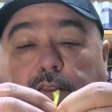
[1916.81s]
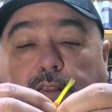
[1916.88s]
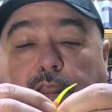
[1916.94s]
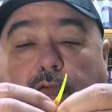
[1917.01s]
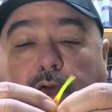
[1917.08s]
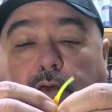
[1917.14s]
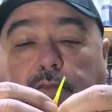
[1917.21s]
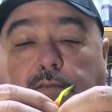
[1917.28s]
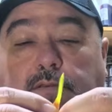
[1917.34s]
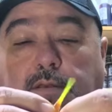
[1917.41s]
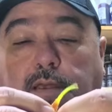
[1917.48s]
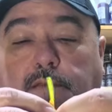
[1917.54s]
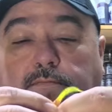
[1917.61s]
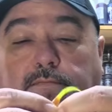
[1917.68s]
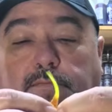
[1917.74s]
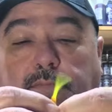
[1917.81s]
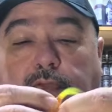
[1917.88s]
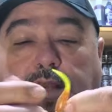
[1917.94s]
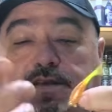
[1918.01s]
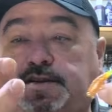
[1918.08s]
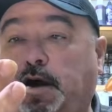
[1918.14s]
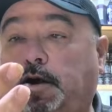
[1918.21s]
now
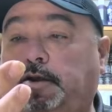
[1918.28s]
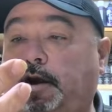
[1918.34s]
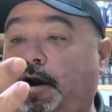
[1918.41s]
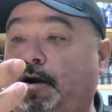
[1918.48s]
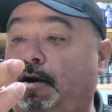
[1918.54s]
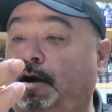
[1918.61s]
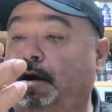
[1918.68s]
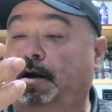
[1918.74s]
it's on there.